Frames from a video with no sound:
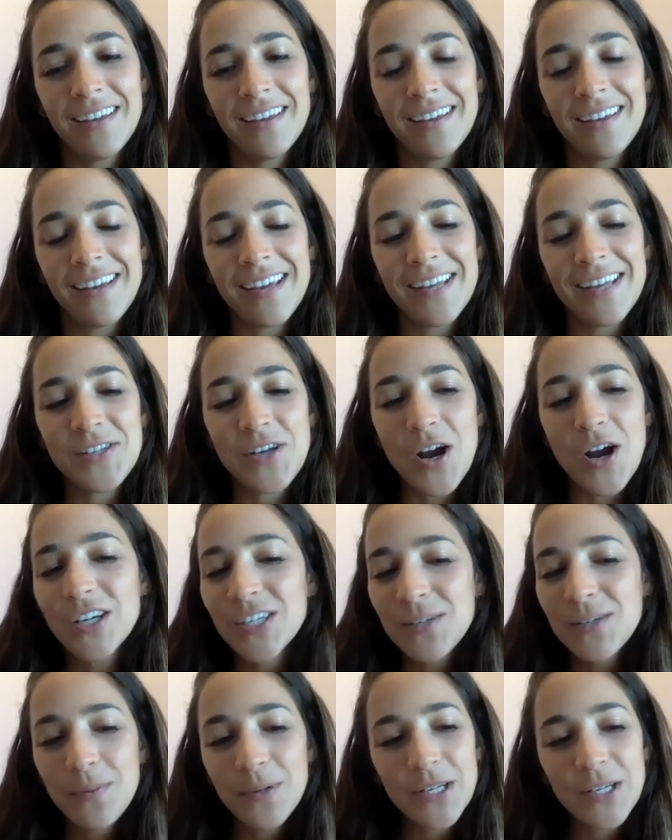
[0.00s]
It's hard
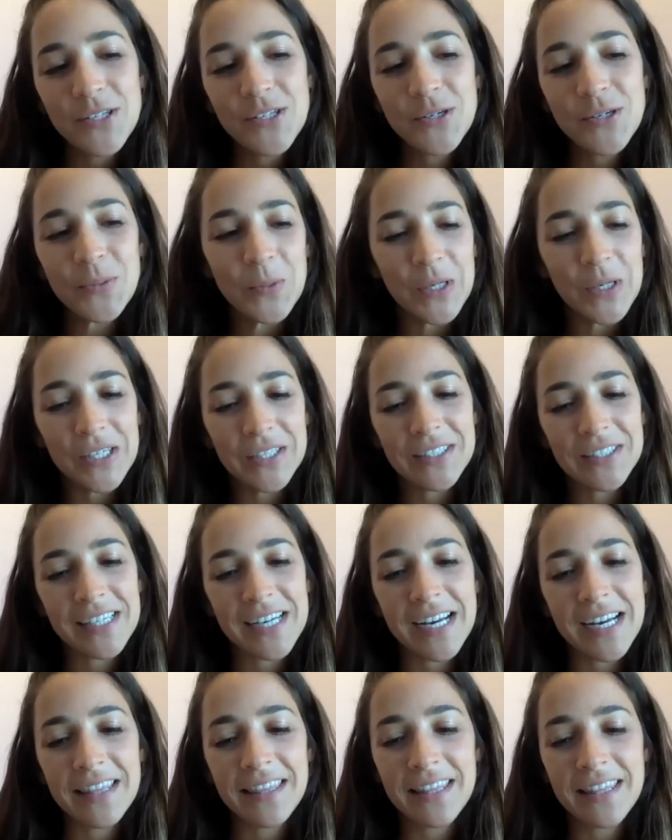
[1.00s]
to put into words,
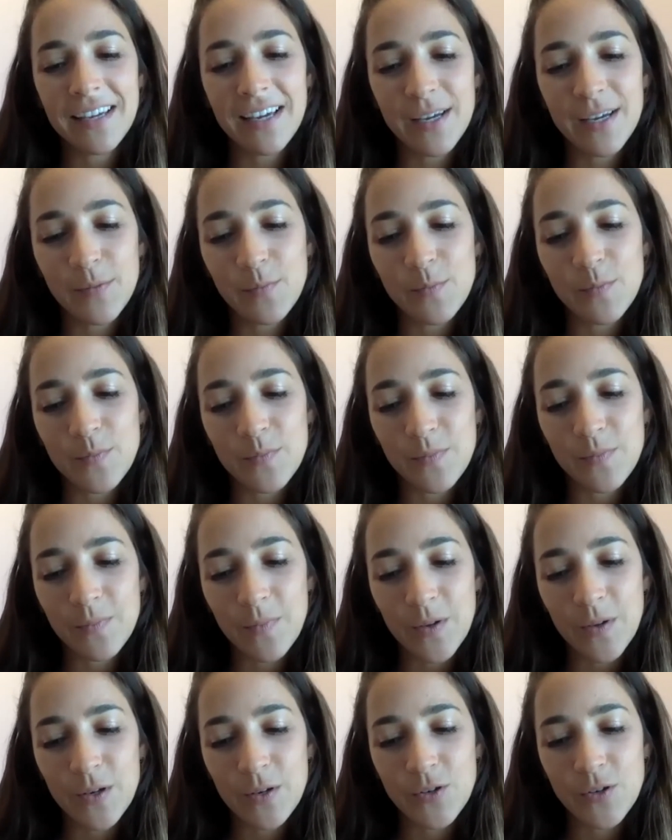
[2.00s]
and I think I'm
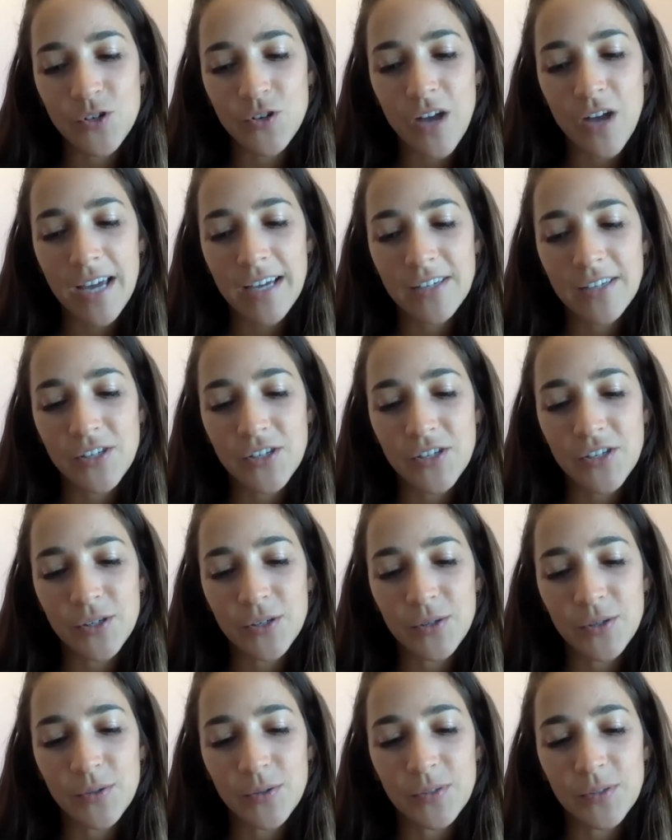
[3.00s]
trying
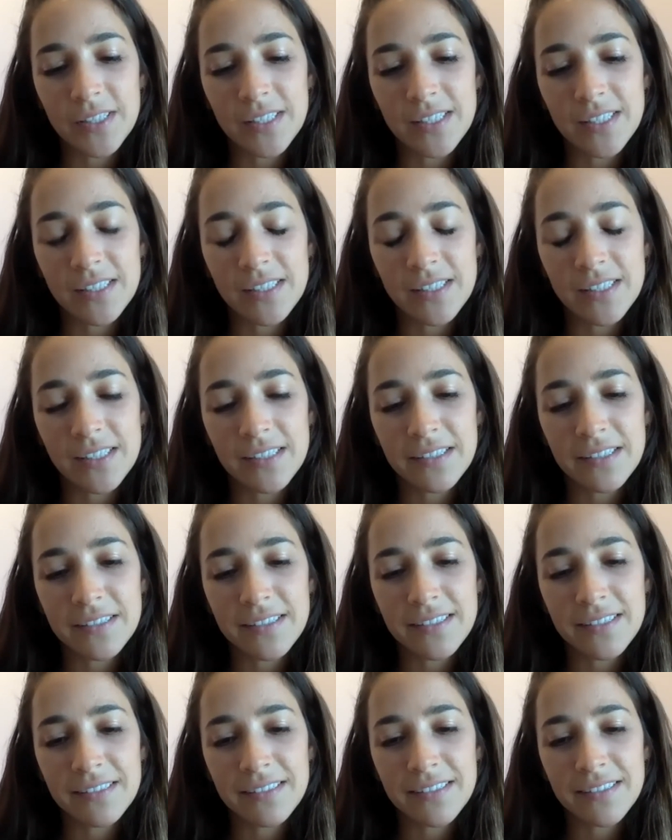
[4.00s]
to,
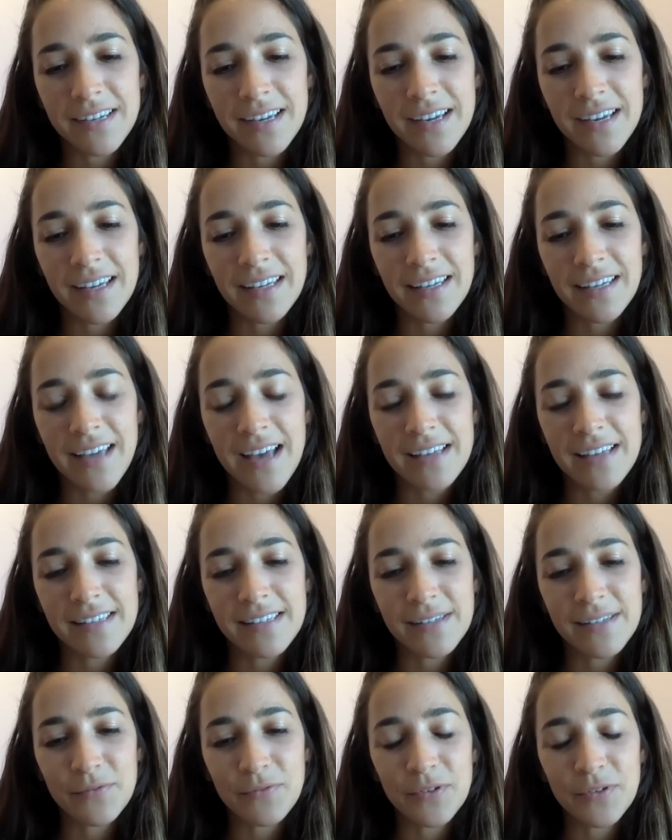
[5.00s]
I
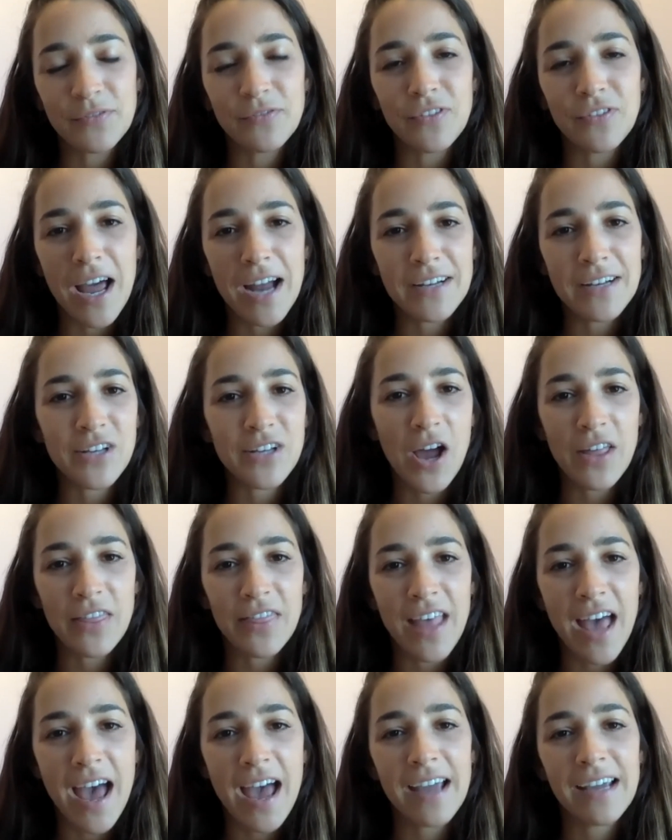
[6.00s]
guess, reflect
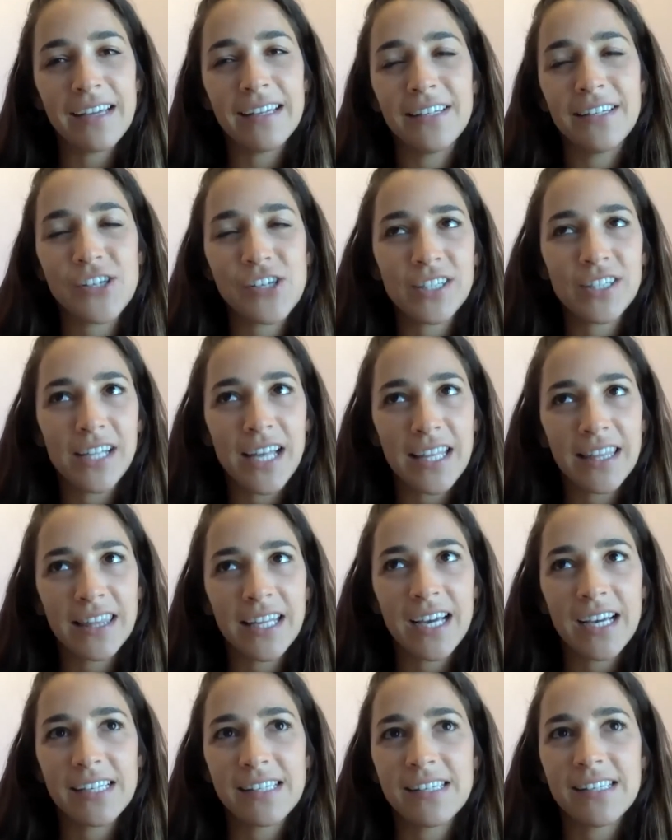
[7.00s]
on that and just let
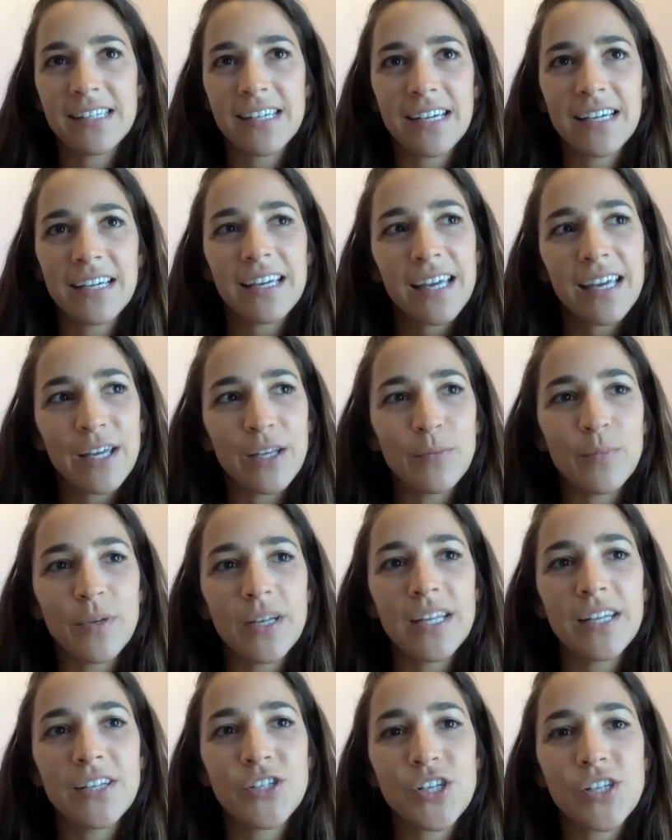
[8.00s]
that sink in. But it